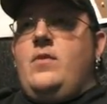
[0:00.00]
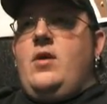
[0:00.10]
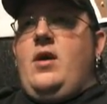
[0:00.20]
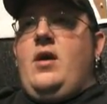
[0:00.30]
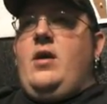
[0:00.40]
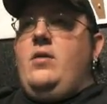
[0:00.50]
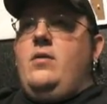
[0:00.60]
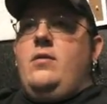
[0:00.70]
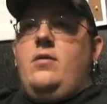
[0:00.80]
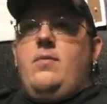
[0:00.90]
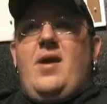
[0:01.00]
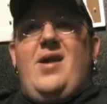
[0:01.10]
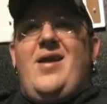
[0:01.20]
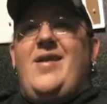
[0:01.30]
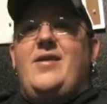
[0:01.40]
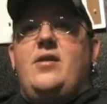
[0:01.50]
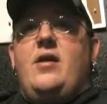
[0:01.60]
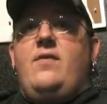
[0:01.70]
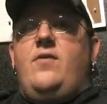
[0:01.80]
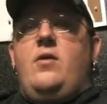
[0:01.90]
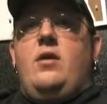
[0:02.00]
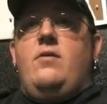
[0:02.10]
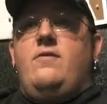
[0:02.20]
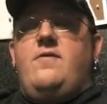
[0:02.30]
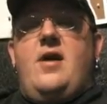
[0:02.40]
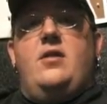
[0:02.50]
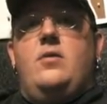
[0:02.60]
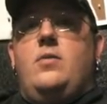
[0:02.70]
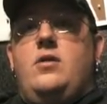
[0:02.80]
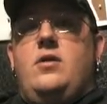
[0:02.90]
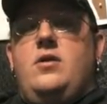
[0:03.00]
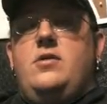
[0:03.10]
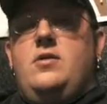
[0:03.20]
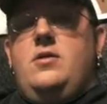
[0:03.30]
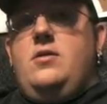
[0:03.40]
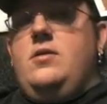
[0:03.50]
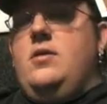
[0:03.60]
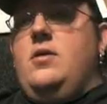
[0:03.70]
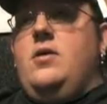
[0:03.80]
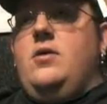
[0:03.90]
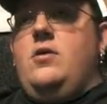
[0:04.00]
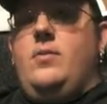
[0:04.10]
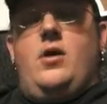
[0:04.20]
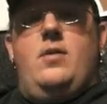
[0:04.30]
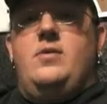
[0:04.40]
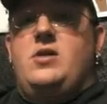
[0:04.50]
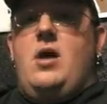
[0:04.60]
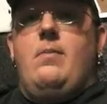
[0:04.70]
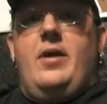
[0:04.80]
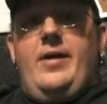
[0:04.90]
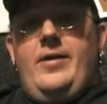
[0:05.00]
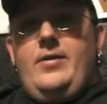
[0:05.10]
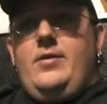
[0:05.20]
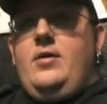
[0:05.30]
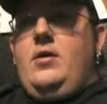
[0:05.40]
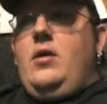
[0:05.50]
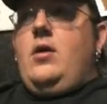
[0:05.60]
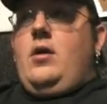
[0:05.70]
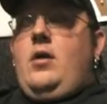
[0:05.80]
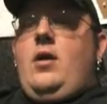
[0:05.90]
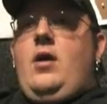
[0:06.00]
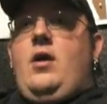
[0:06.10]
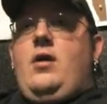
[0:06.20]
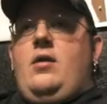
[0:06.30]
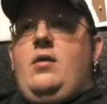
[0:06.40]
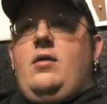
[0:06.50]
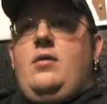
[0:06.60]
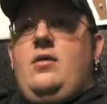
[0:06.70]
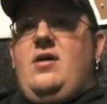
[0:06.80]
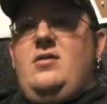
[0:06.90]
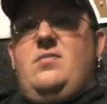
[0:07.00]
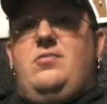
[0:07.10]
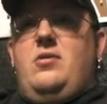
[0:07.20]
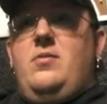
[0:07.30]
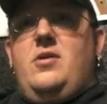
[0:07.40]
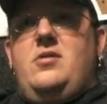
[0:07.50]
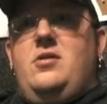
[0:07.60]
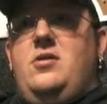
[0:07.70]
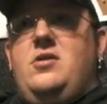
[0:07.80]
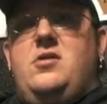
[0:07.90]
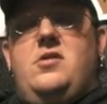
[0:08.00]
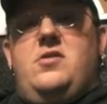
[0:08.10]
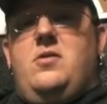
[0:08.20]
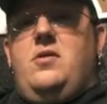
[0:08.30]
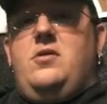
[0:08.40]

And the main idea that if you get infected with this, you become a zombie. And that's pretty much the gist of the story.